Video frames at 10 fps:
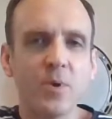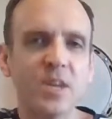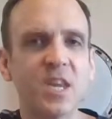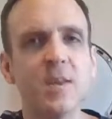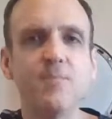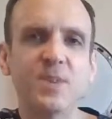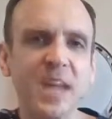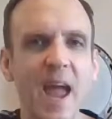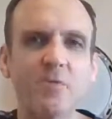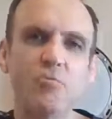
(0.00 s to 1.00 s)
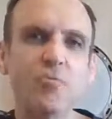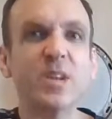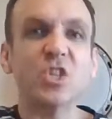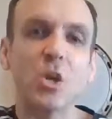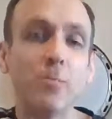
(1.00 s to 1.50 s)
we keep getting
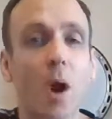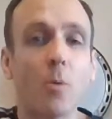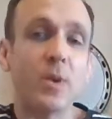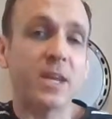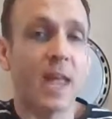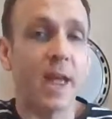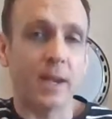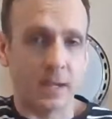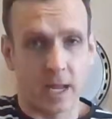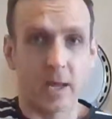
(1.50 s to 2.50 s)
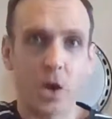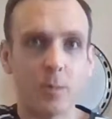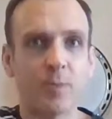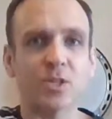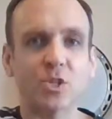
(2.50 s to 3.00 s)
richer, but we can't get
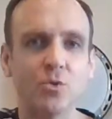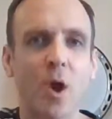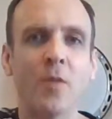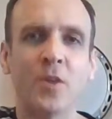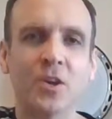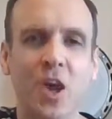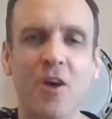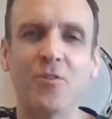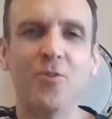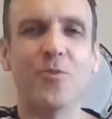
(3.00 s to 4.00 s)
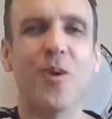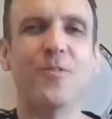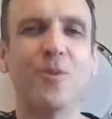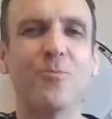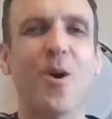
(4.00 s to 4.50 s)
our picture on the cover of
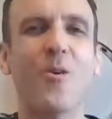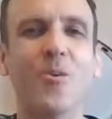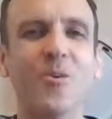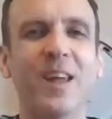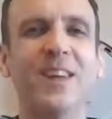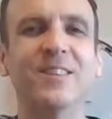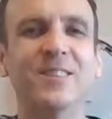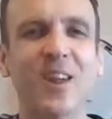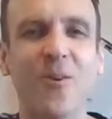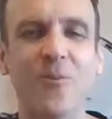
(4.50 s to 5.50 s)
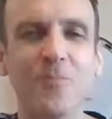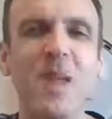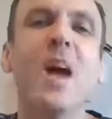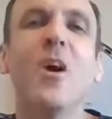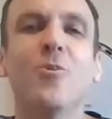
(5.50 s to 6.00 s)
the Rolling Stone.
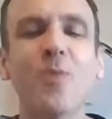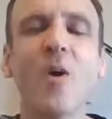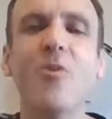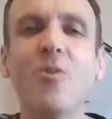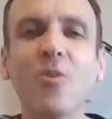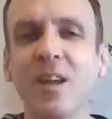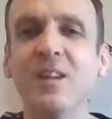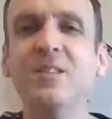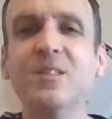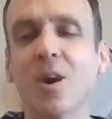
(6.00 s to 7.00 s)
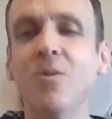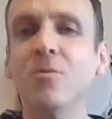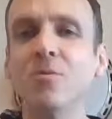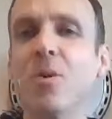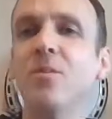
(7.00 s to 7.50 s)
Rolling
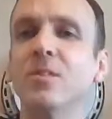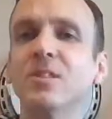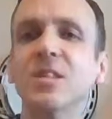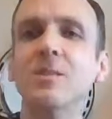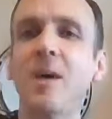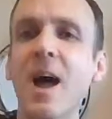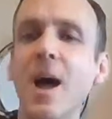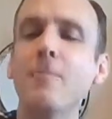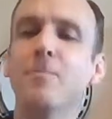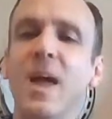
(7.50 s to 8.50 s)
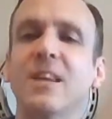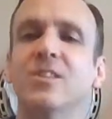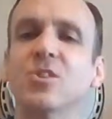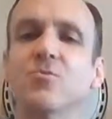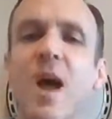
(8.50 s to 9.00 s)
Stone, gonna see my
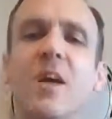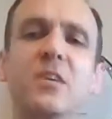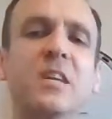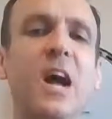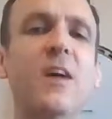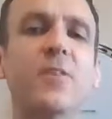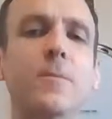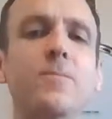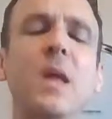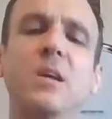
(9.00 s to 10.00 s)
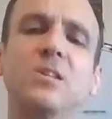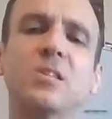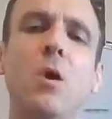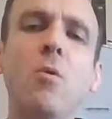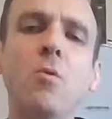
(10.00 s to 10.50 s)
picture on the cover.
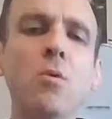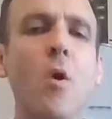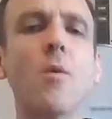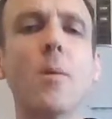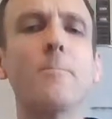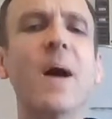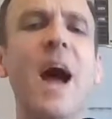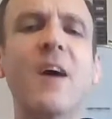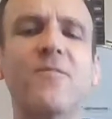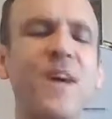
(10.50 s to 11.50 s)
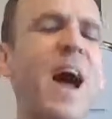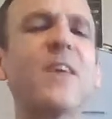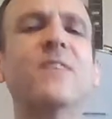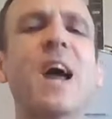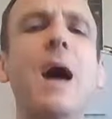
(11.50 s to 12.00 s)
Stone, gonna buy
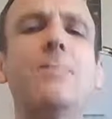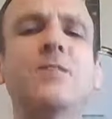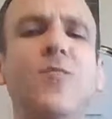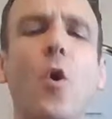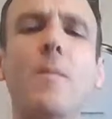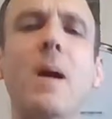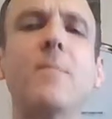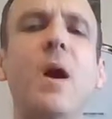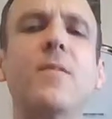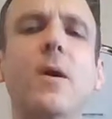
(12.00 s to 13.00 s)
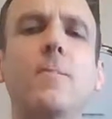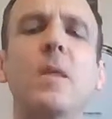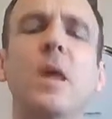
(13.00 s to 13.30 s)
5 copies for my mother.